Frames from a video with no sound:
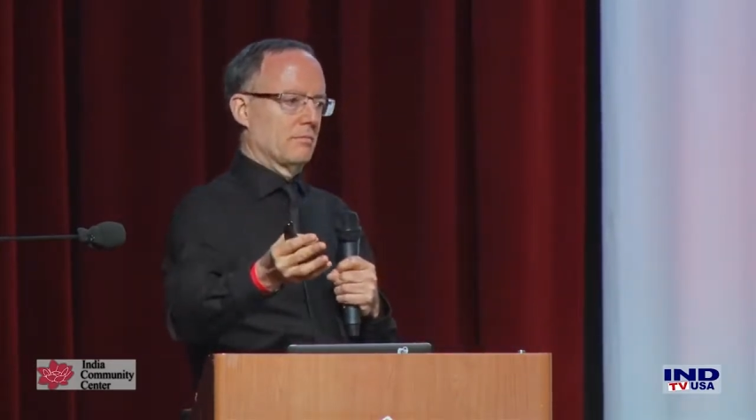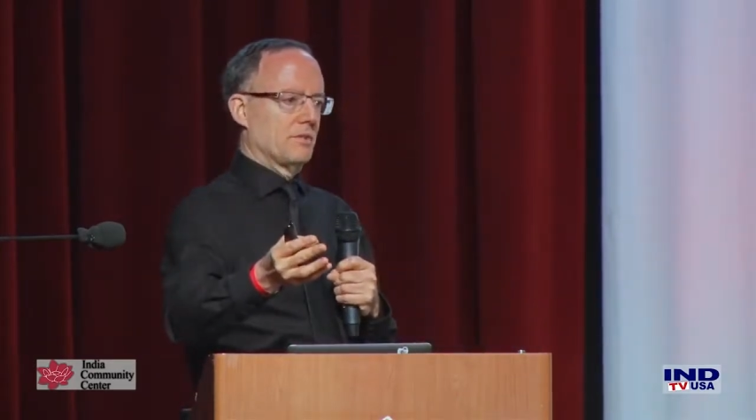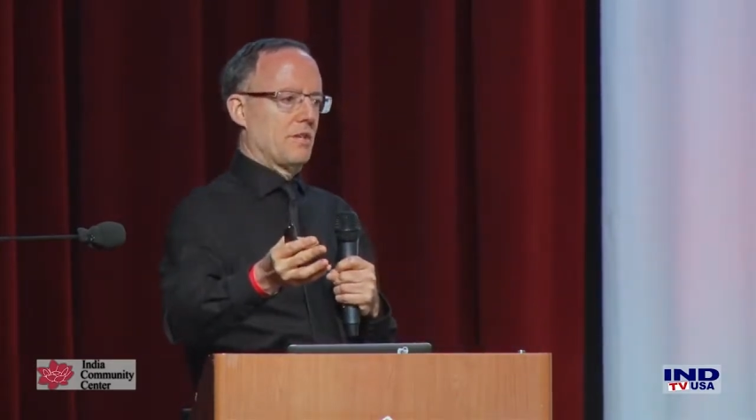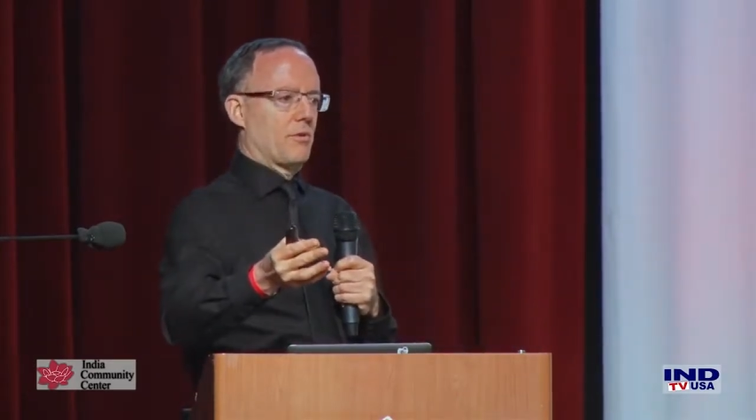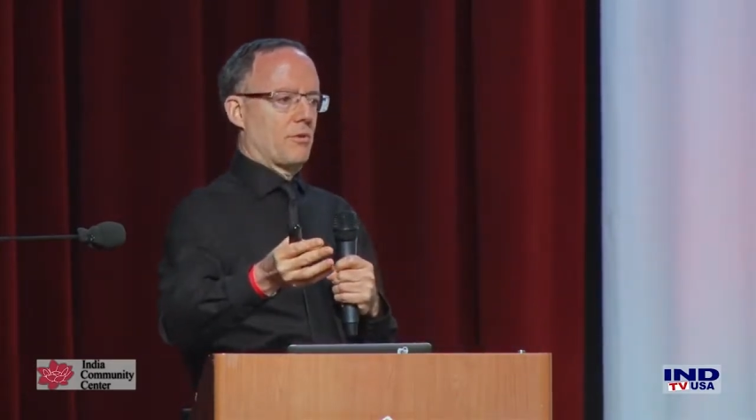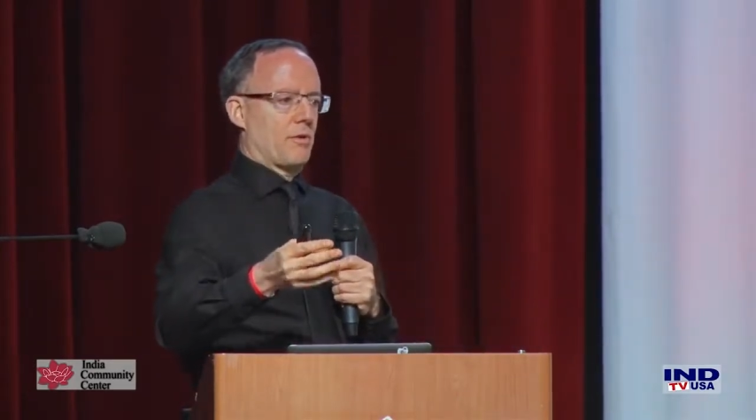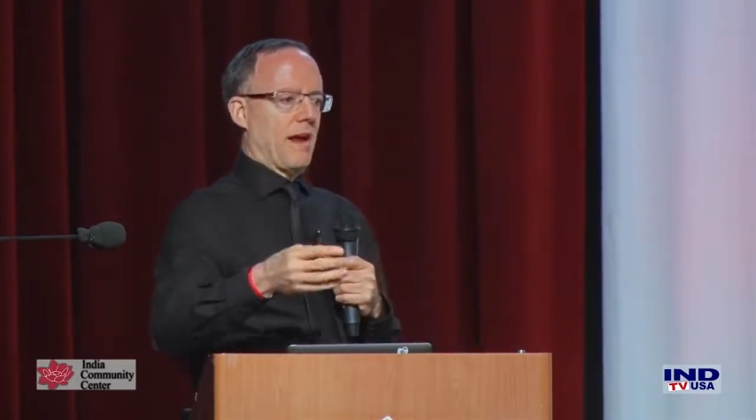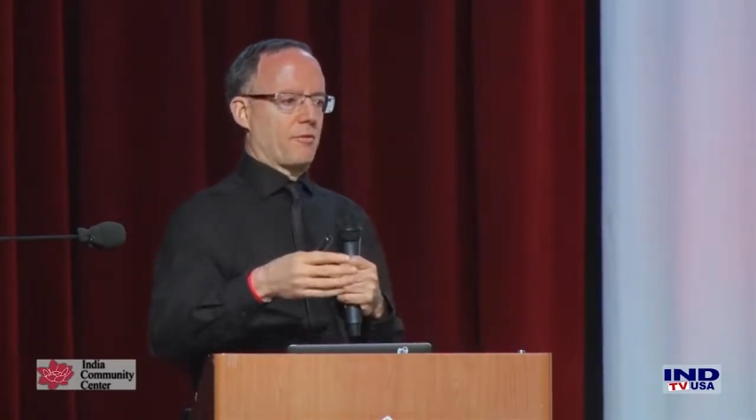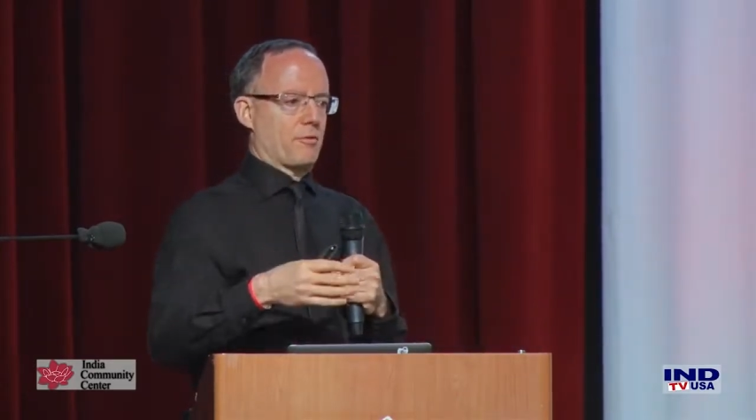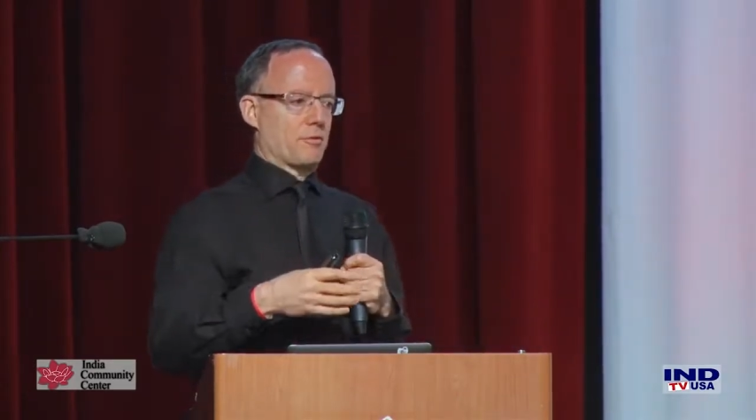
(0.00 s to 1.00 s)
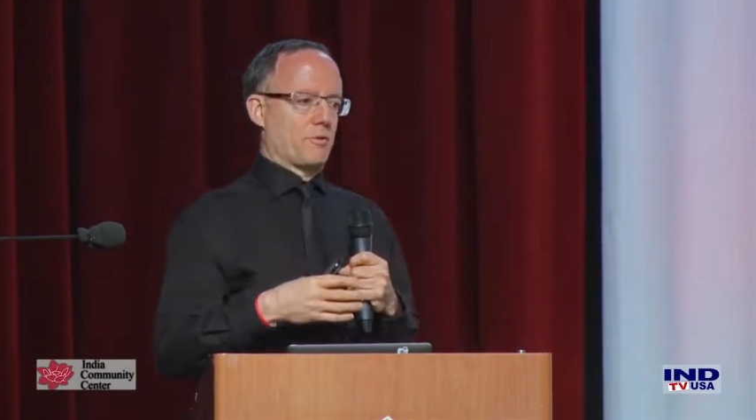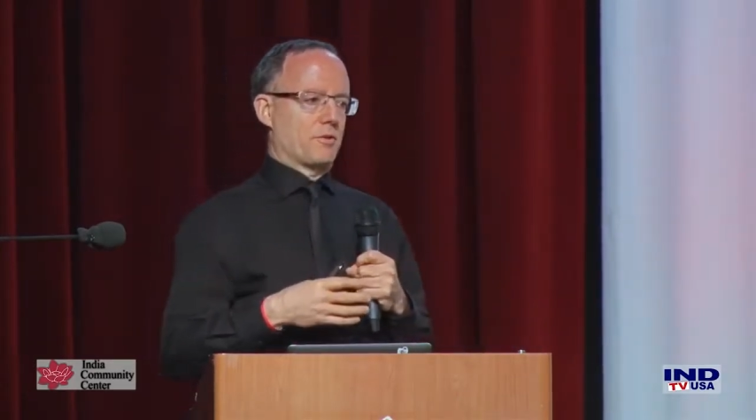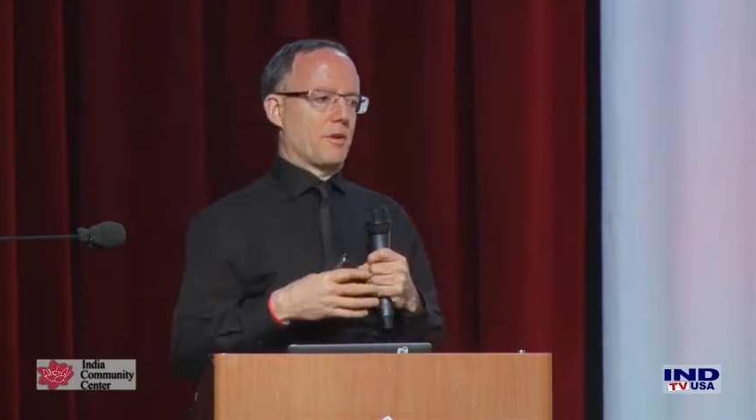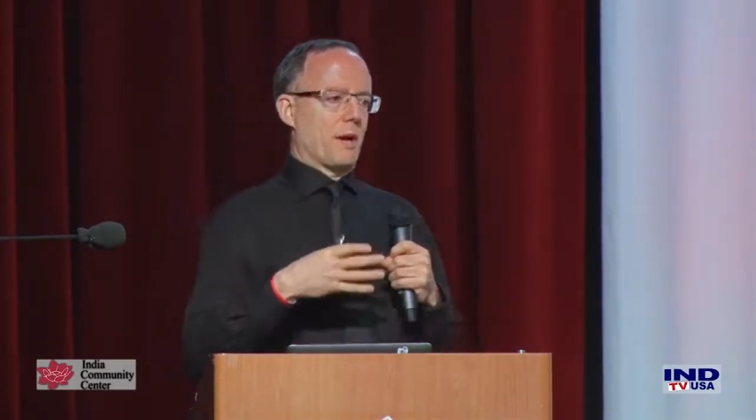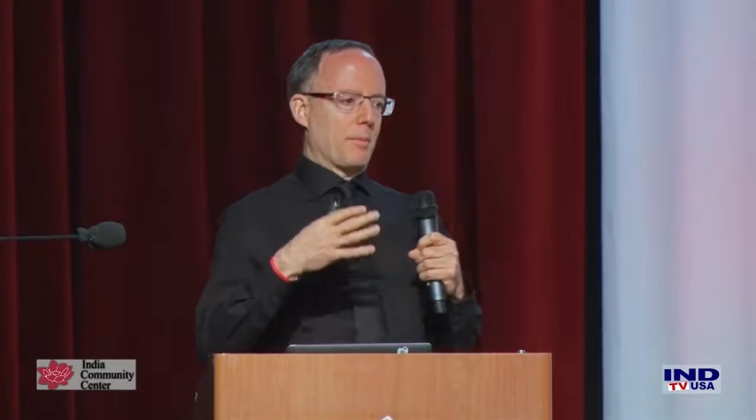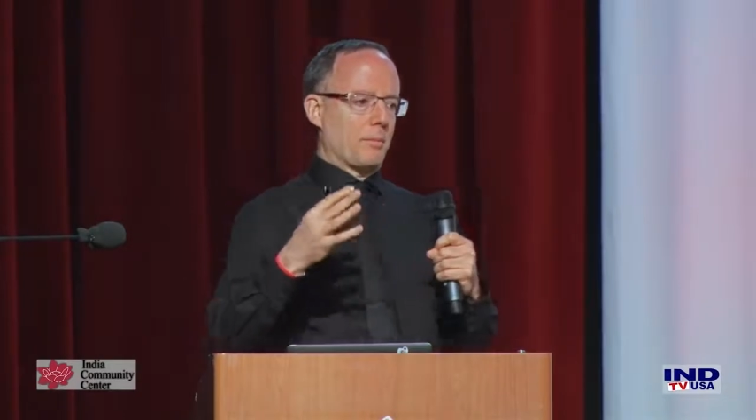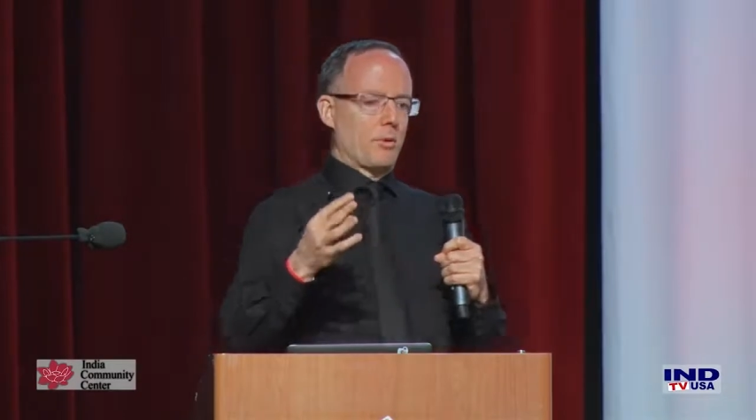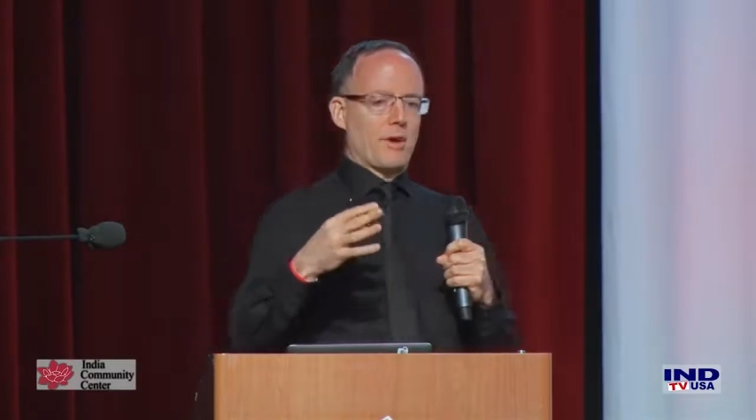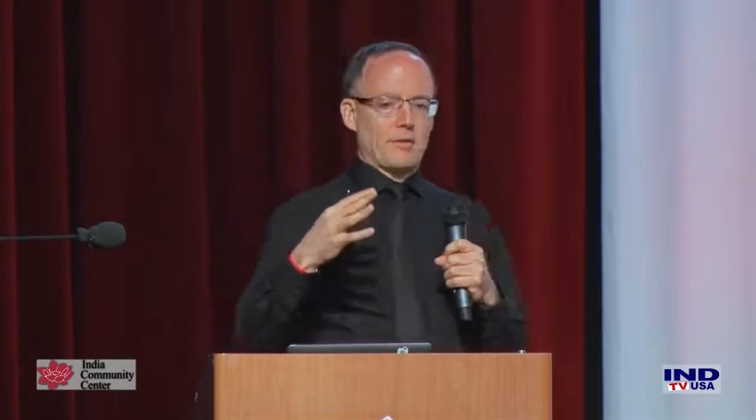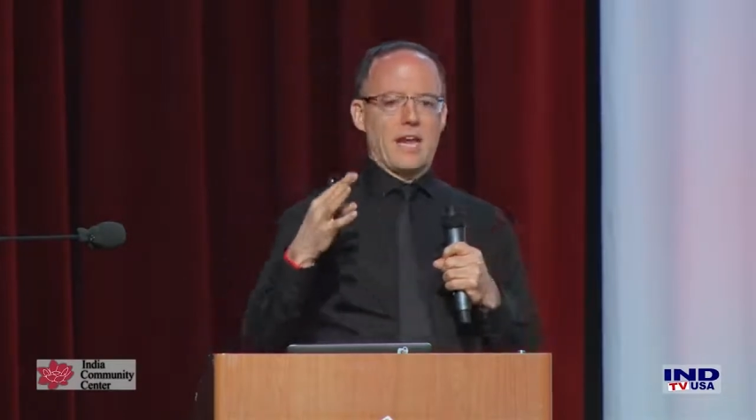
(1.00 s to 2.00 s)
dinner after a certain time, maybe
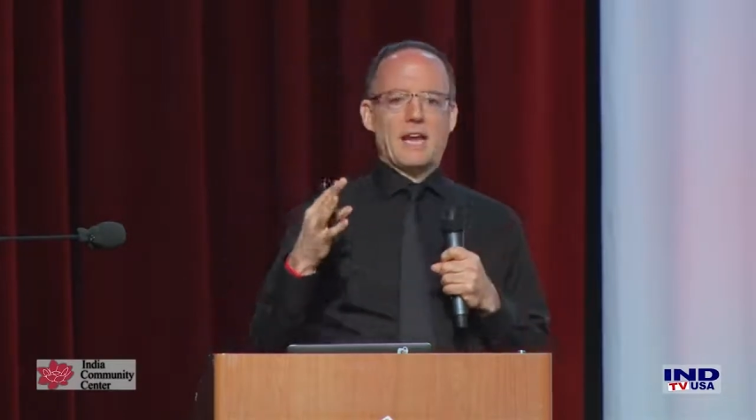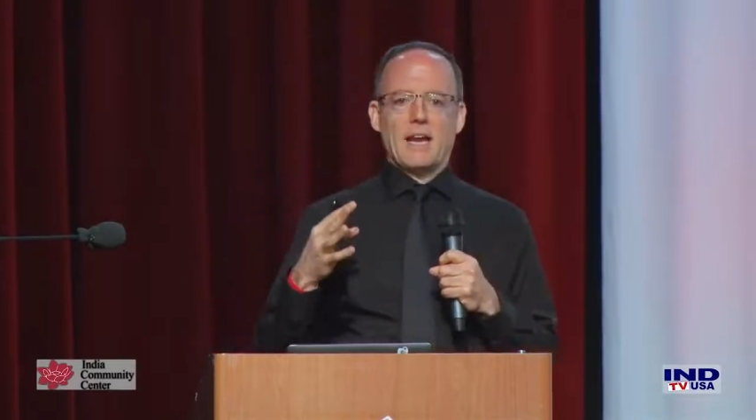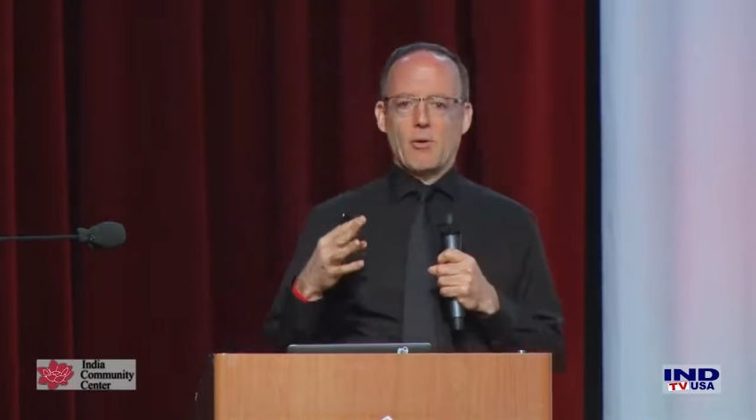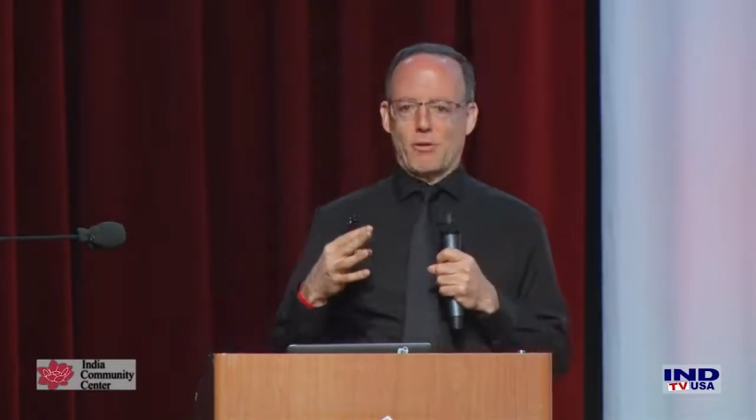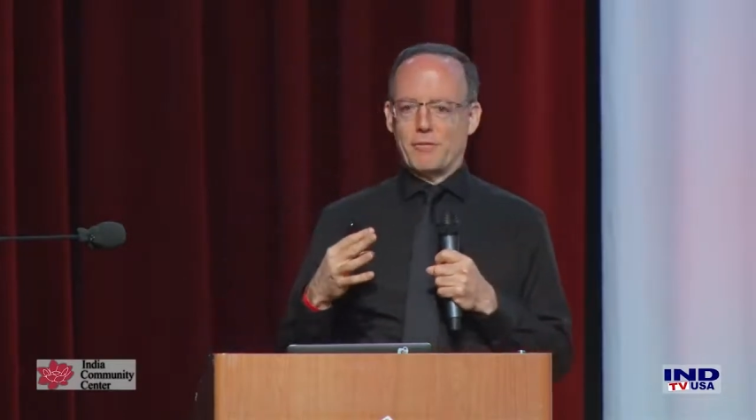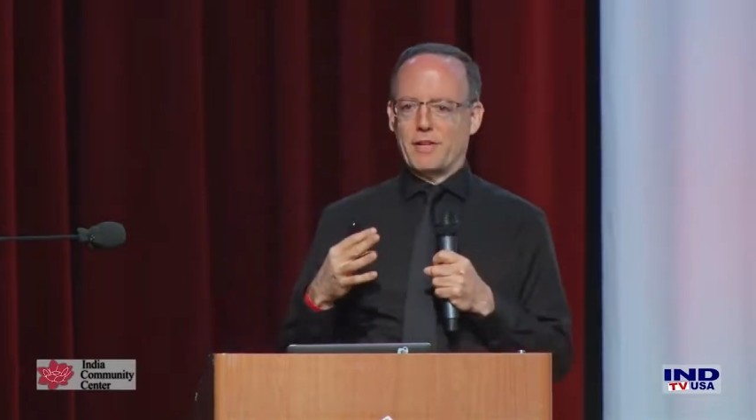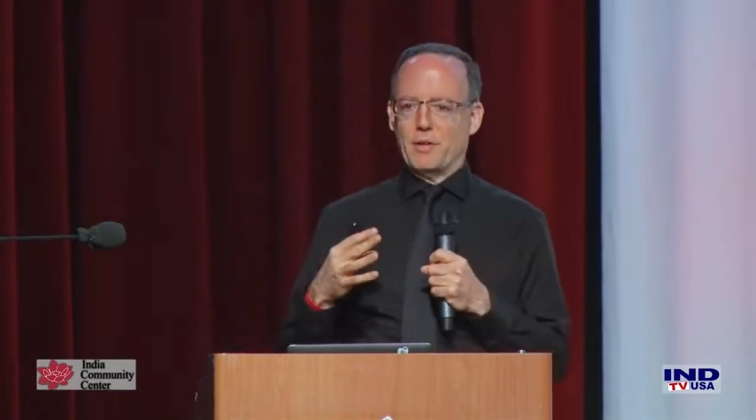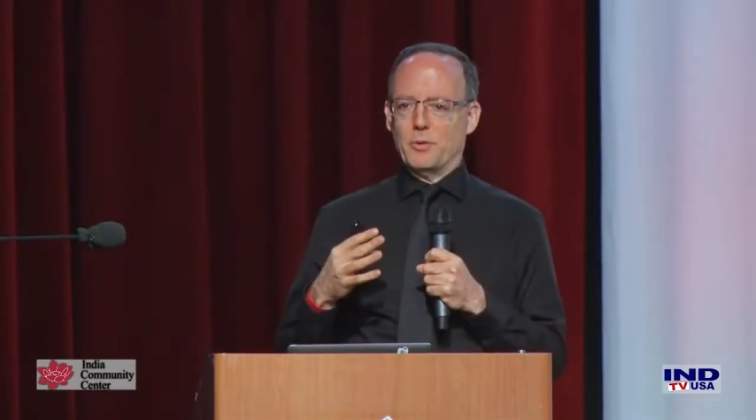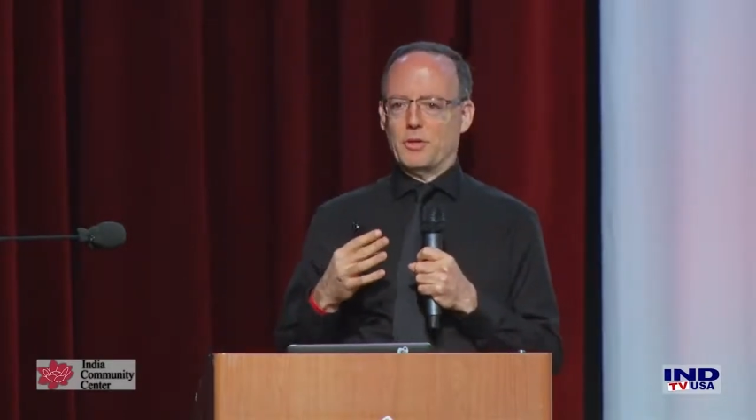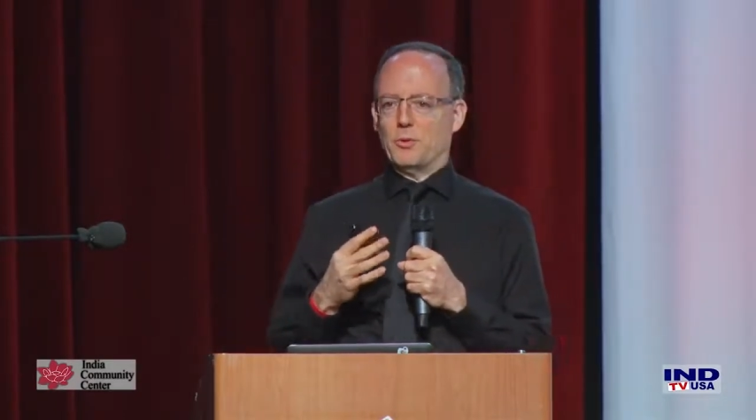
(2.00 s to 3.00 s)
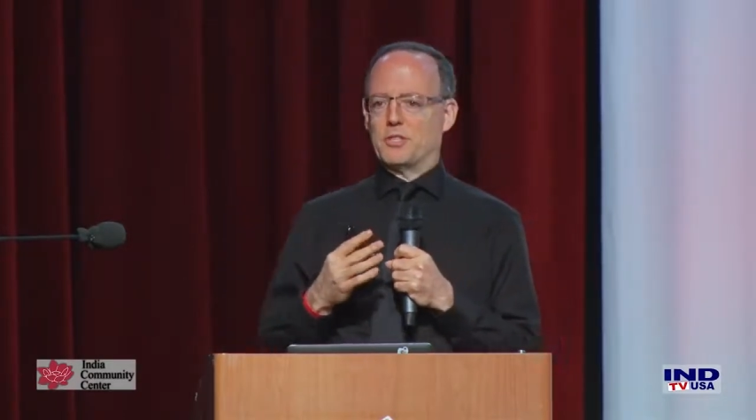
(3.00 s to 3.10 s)
you have an 8-hour feeding window,